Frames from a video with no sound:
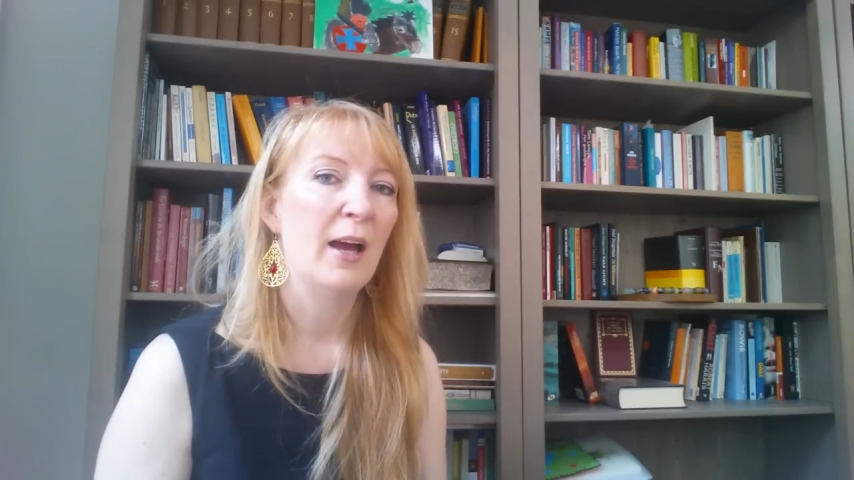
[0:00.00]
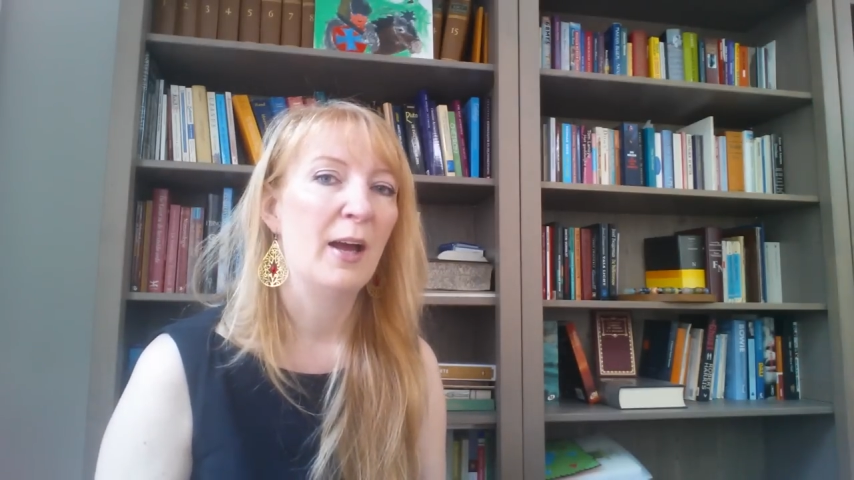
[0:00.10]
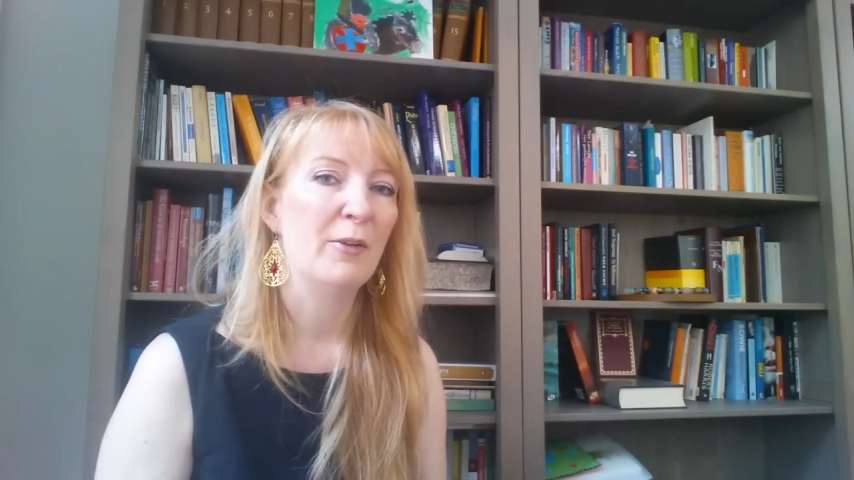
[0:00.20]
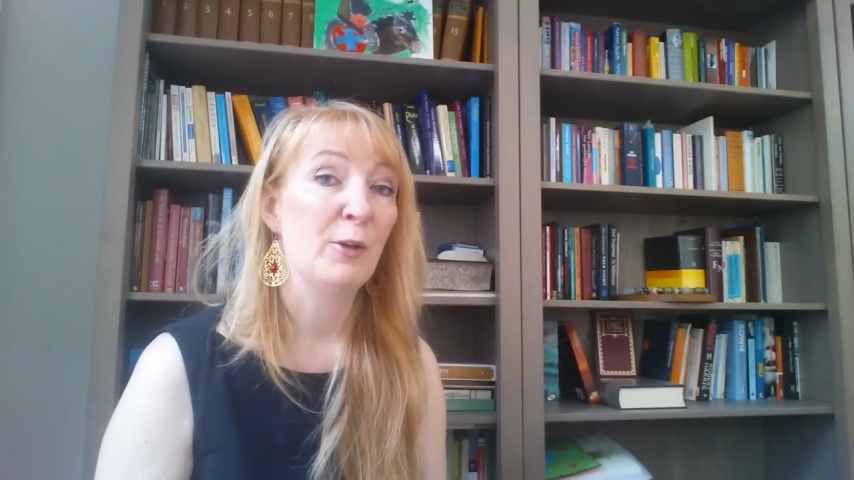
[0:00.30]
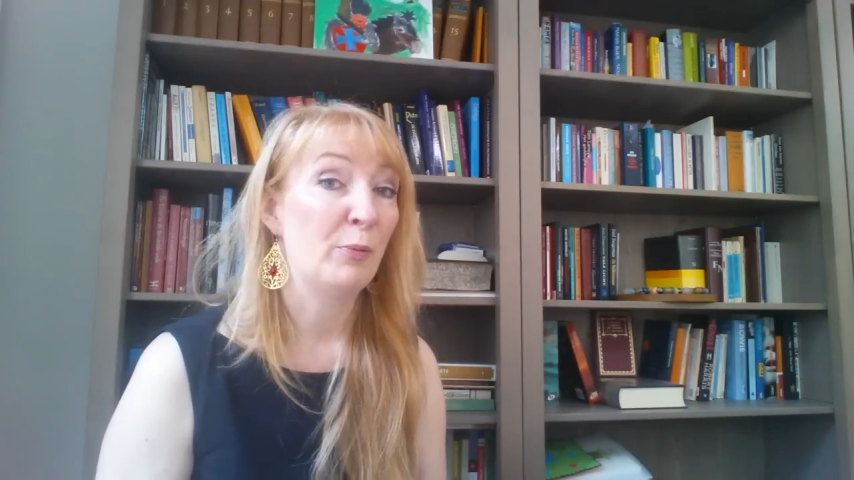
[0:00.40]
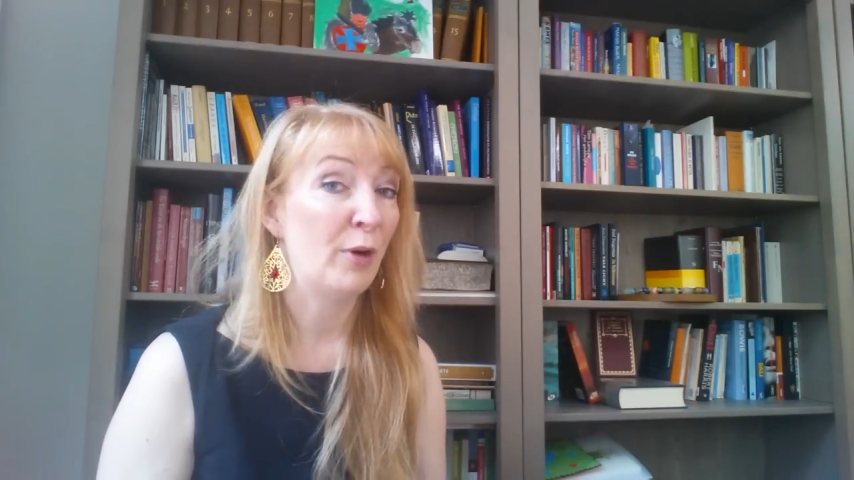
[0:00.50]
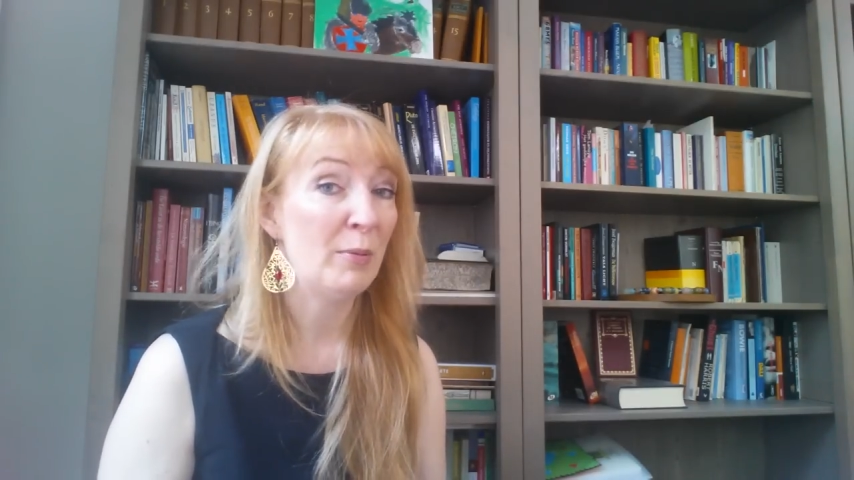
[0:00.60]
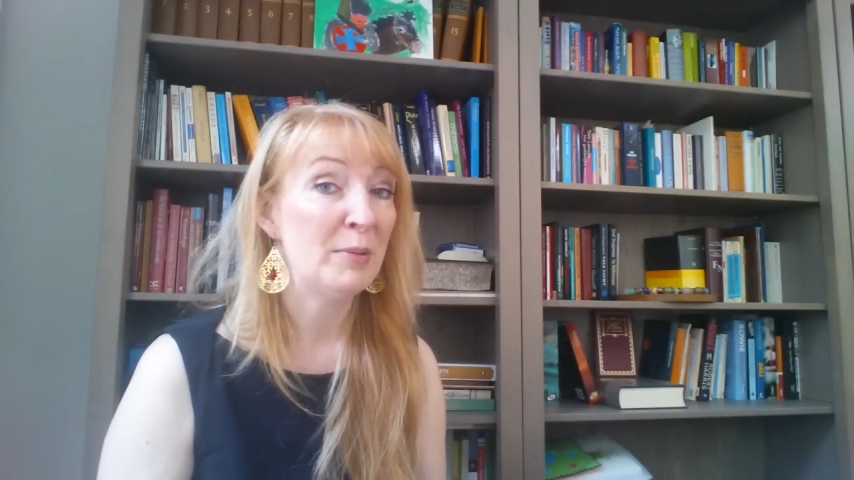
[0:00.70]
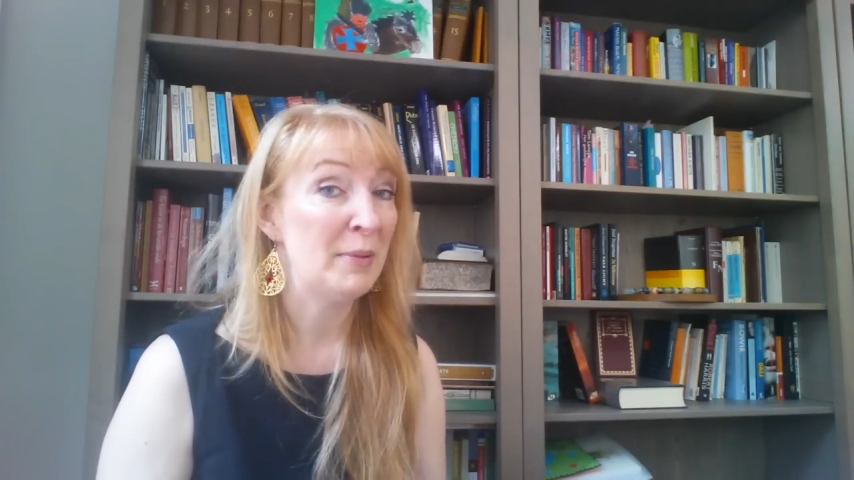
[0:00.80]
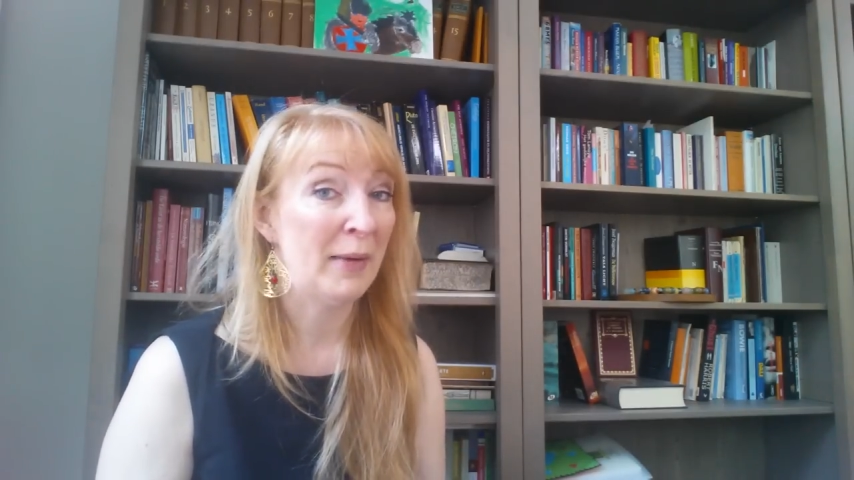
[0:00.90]
uh, the
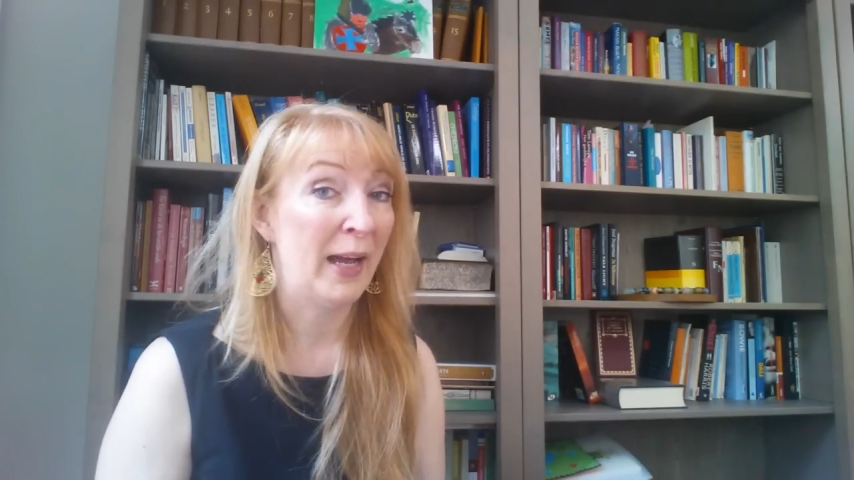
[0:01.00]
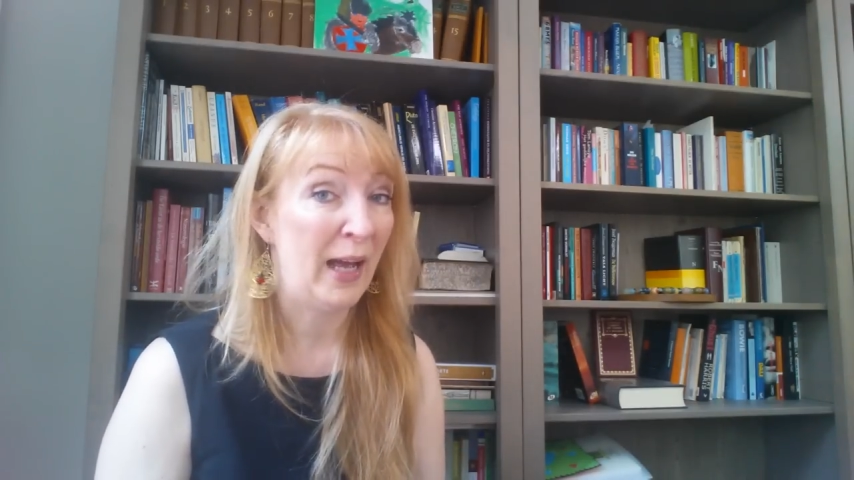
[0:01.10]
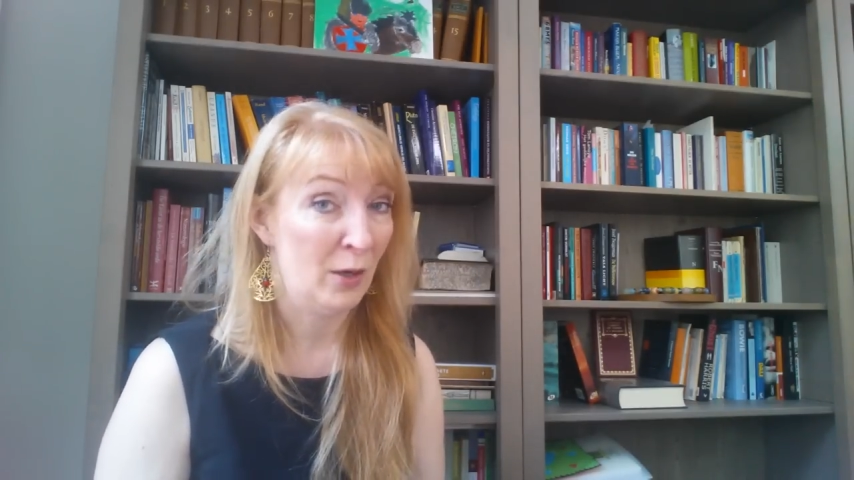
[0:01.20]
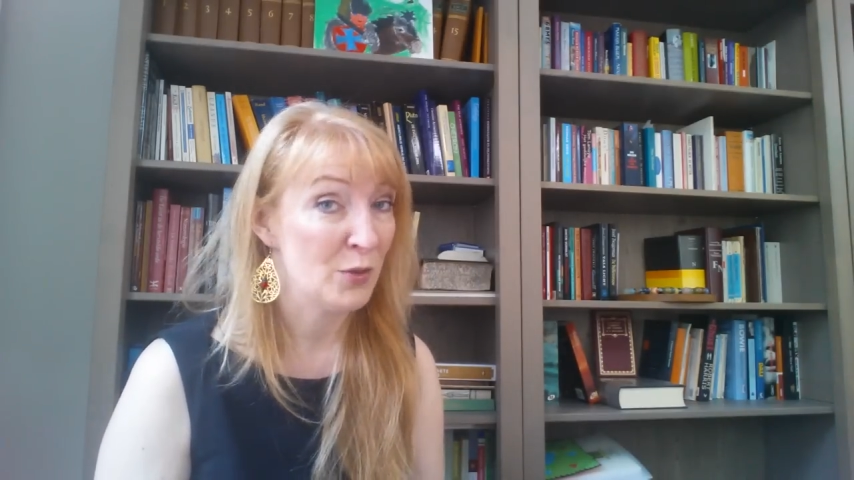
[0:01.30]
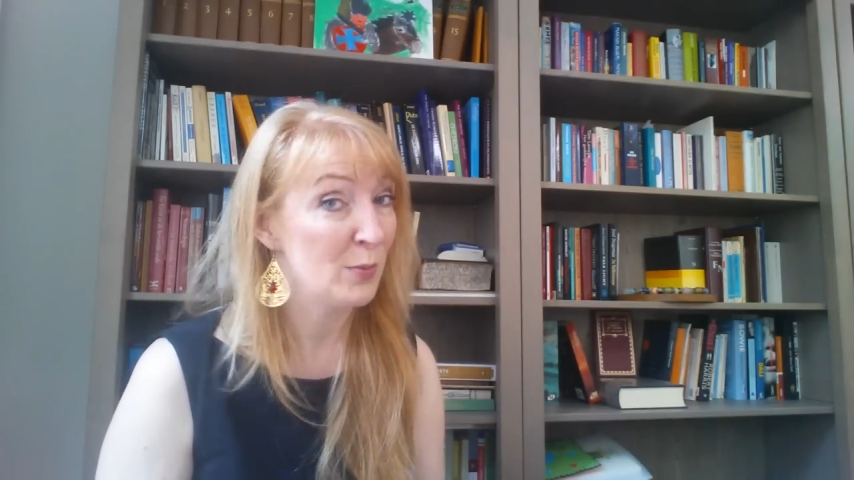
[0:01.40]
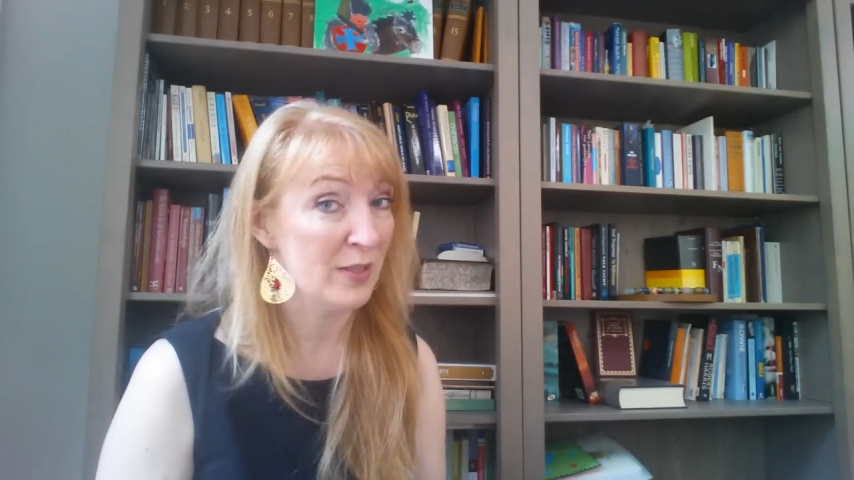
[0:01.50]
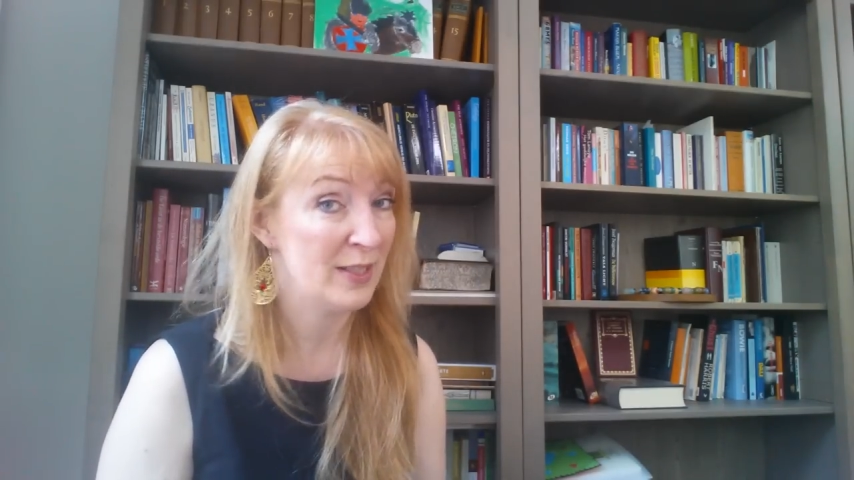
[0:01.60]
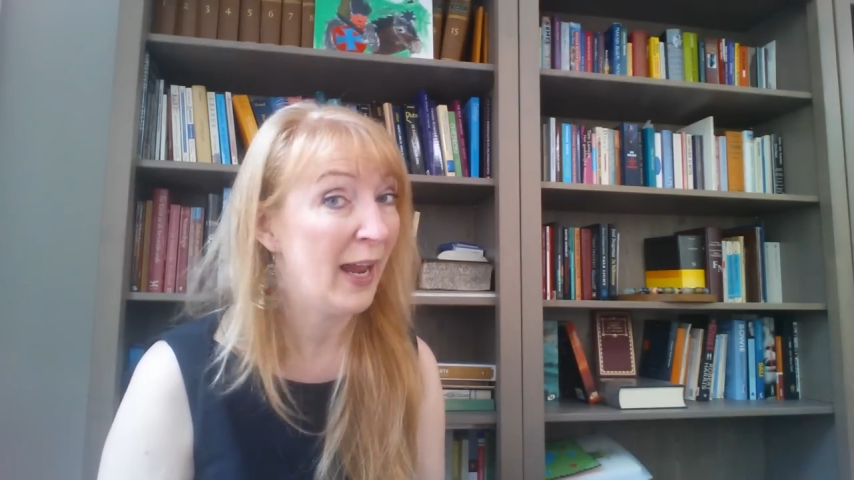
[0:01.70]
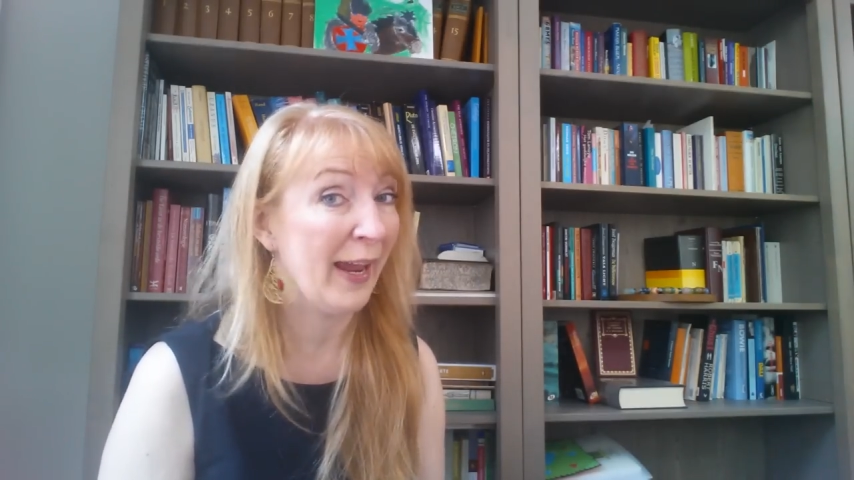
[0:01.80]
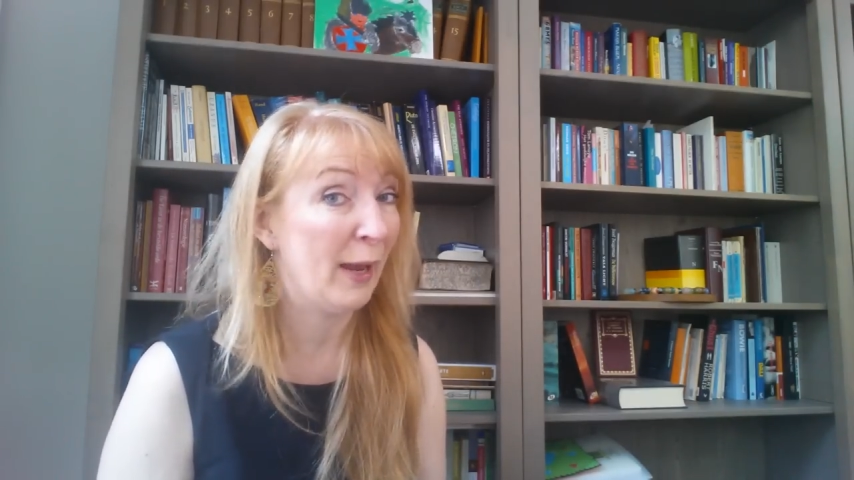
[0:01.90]
problem in my house will
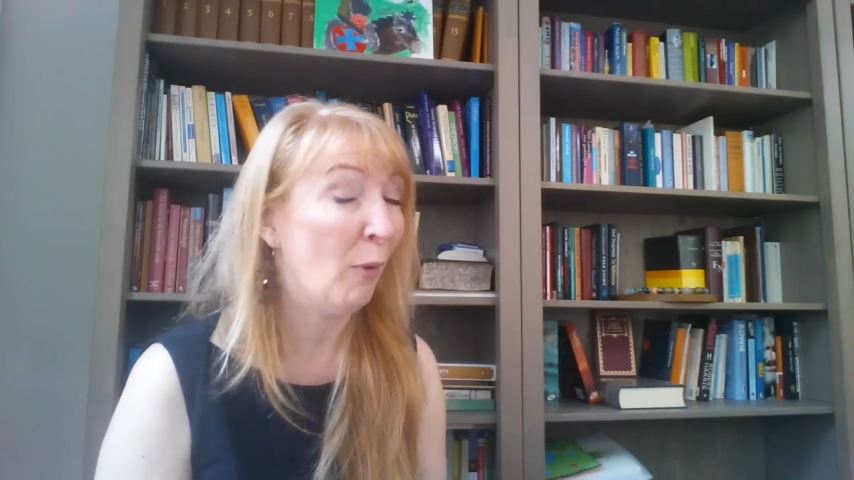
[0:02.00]
stay.